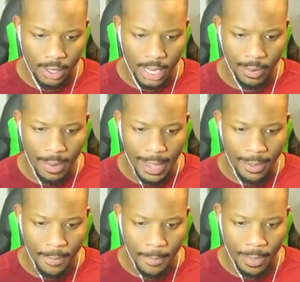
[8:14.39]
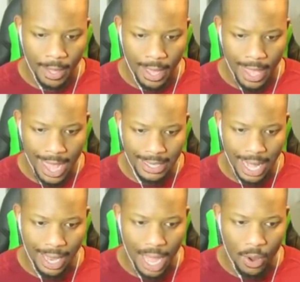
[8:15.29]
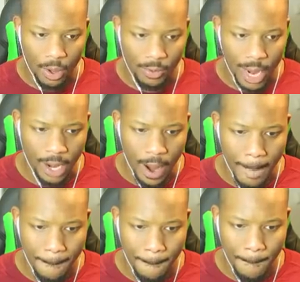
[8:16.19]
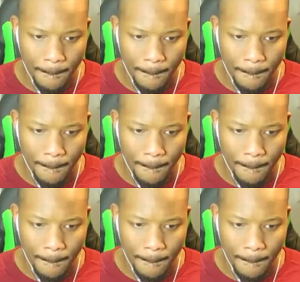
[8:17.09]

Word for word: See what I mean? He has that lock-on radar.